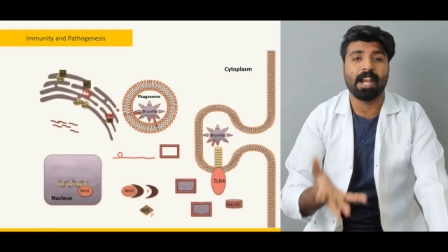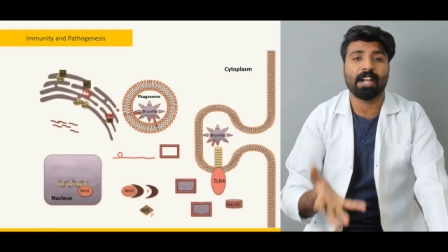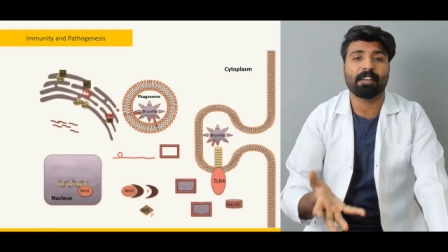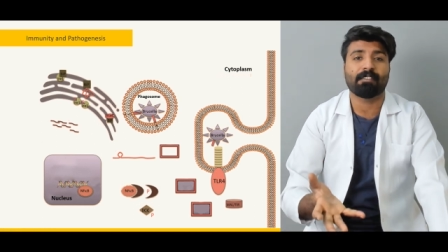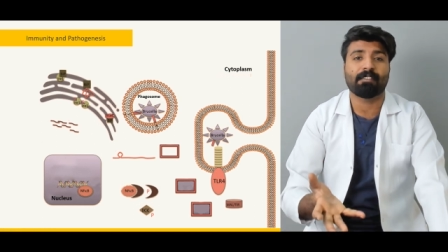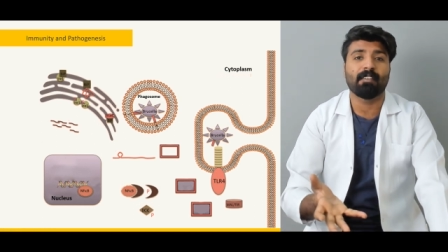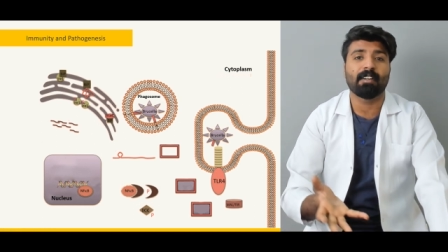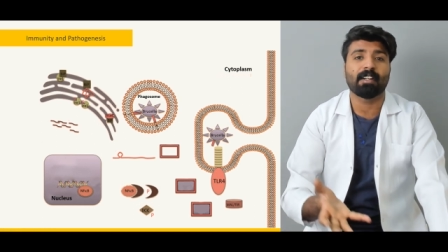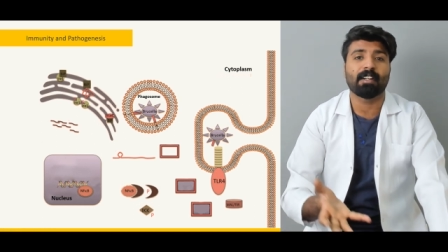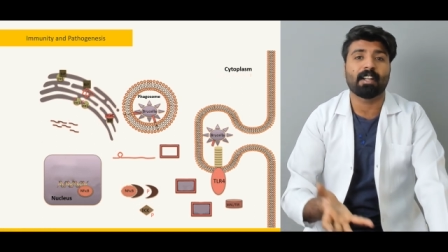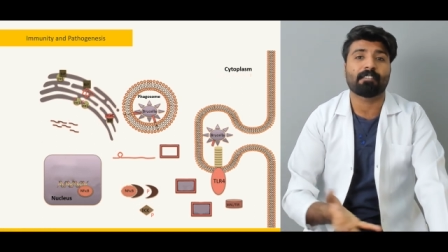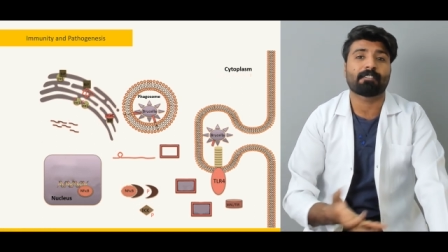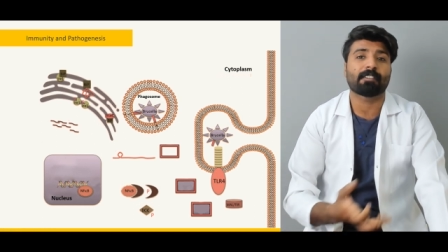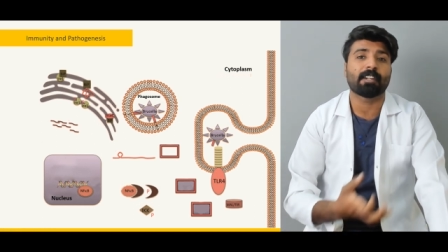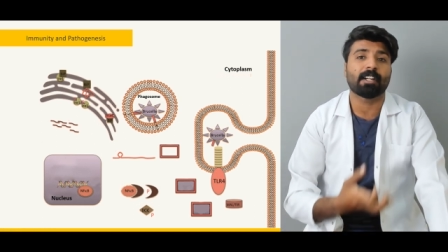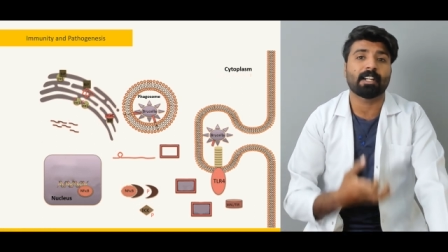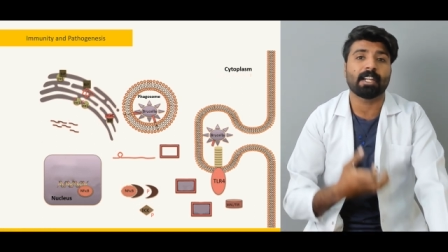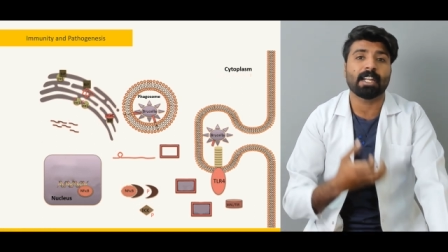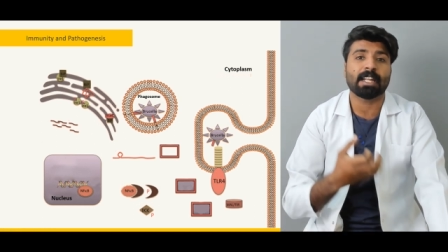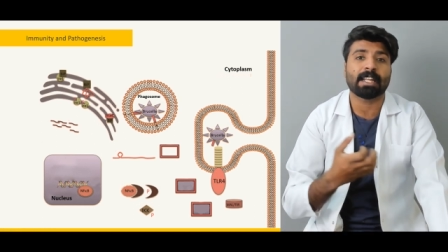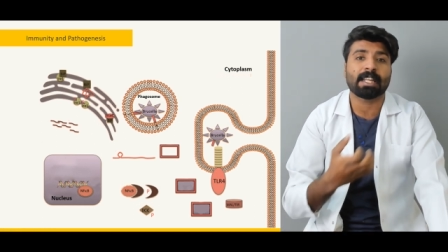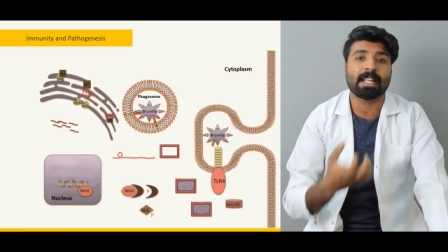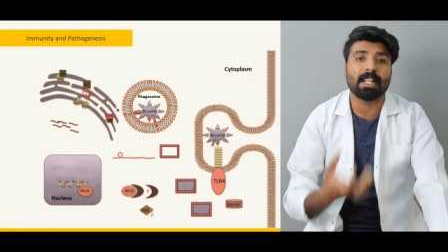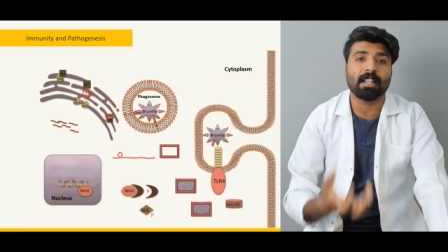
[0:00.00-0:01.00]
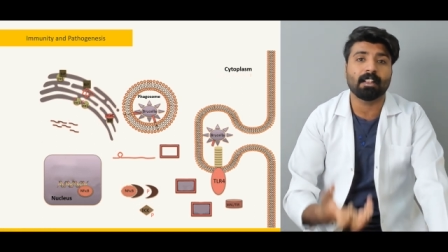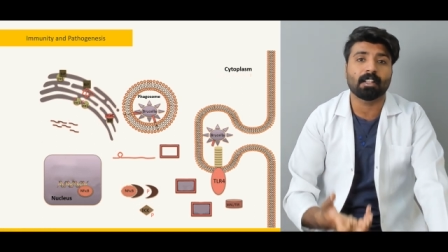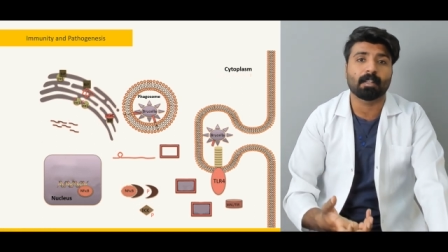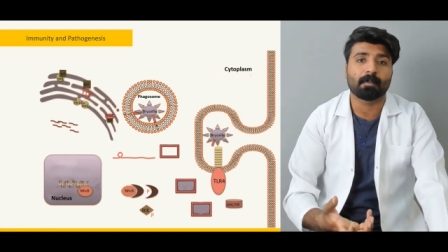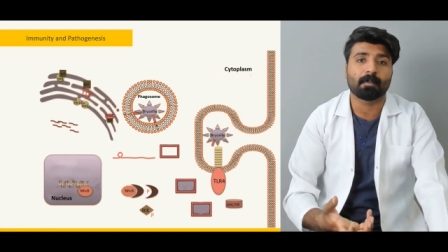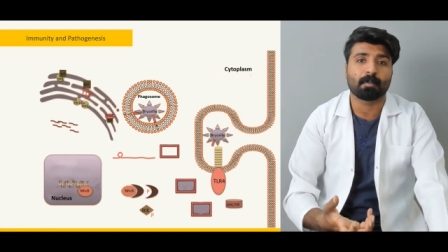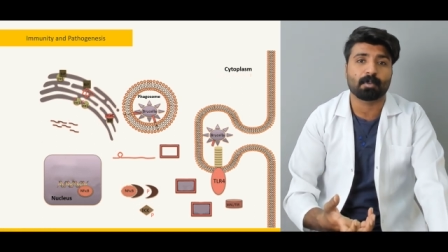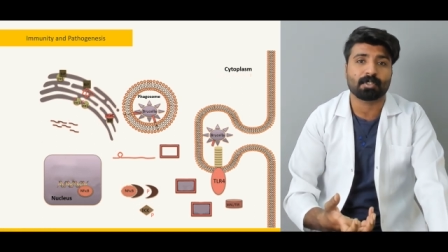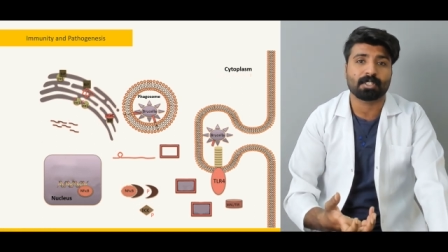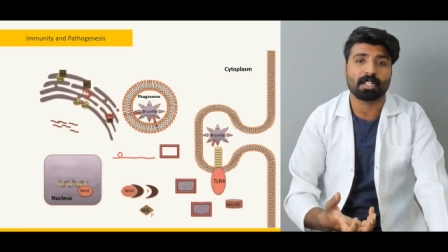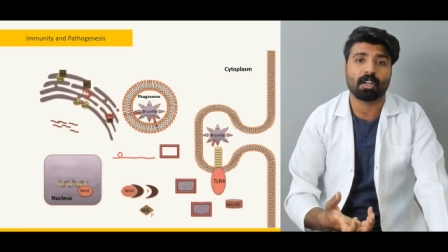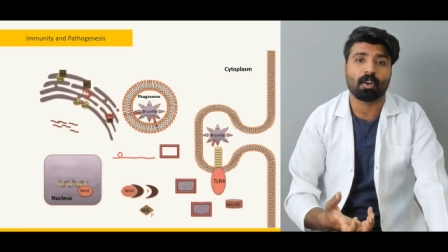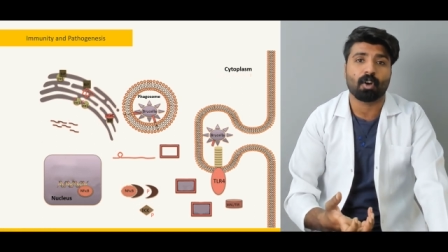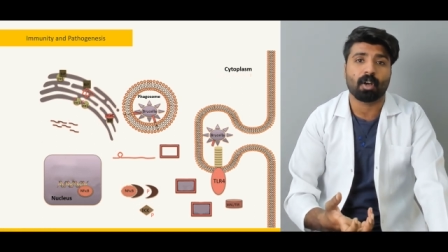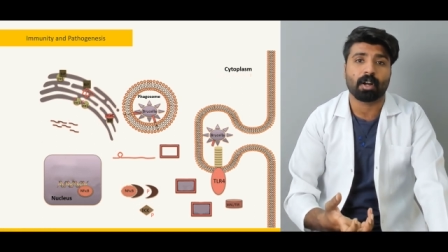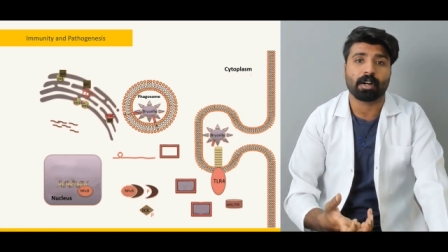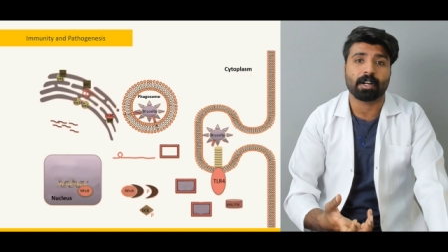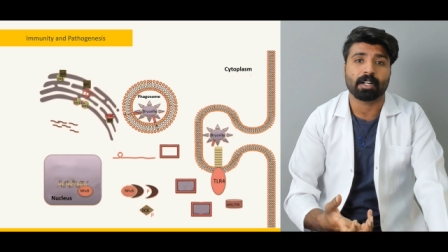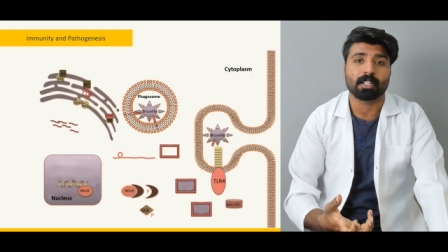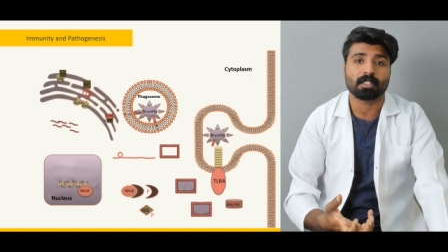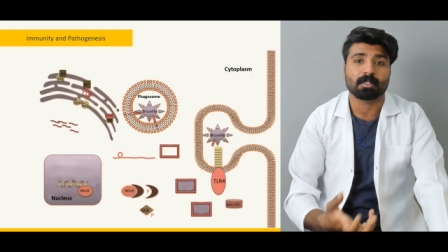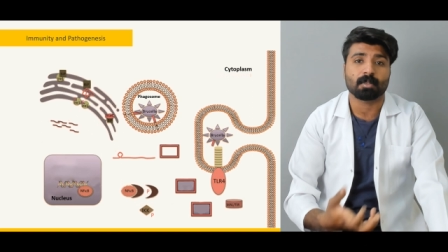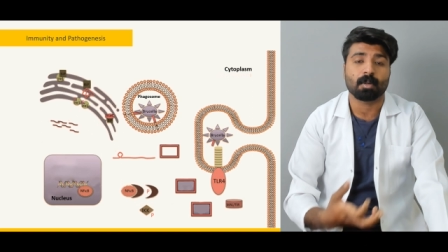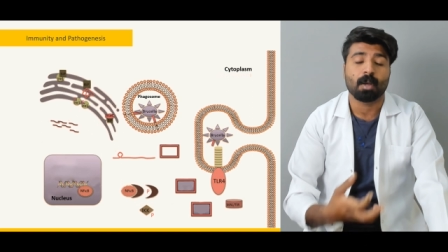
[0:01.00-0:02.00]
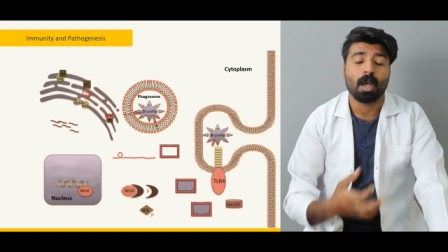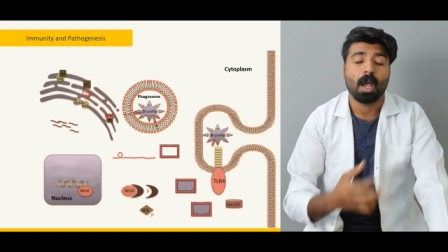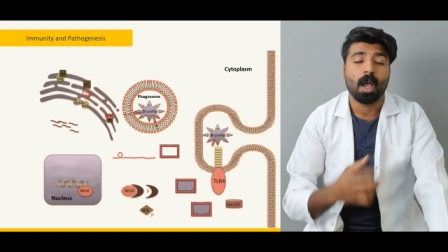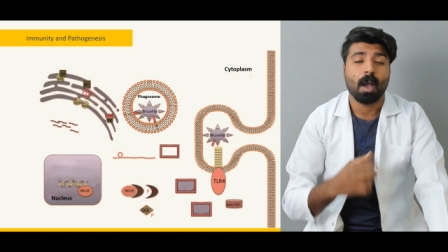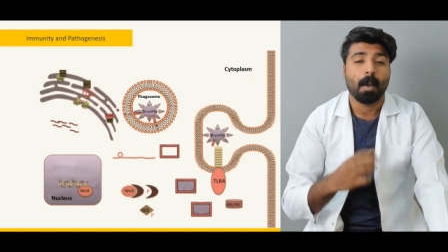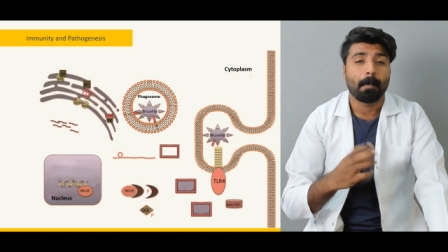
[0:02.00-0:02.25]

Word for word: it will definitely kill the brucella organism.